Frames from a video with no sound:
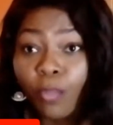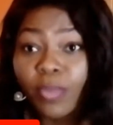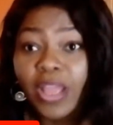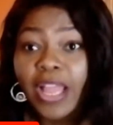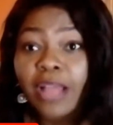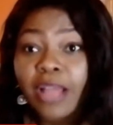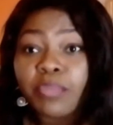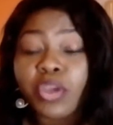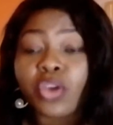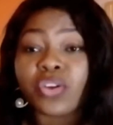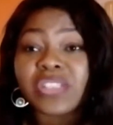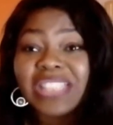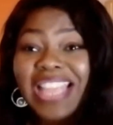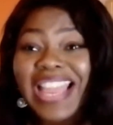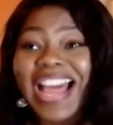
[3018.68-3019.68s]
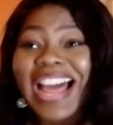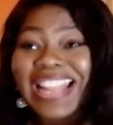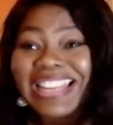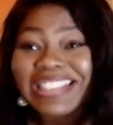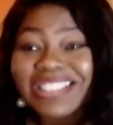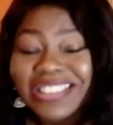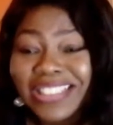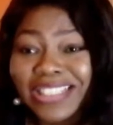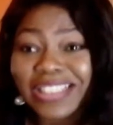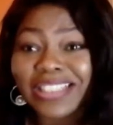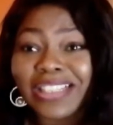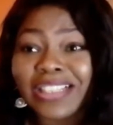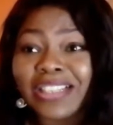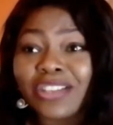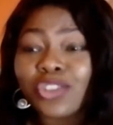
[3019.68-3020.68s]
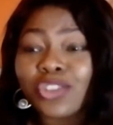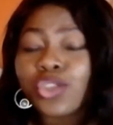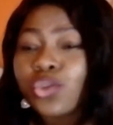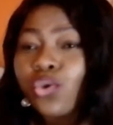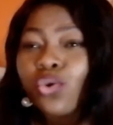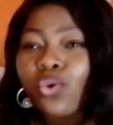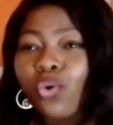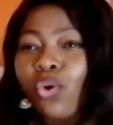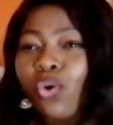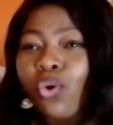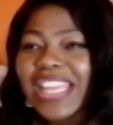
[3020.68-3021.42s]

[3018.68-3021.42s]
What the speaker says: because they are learning. School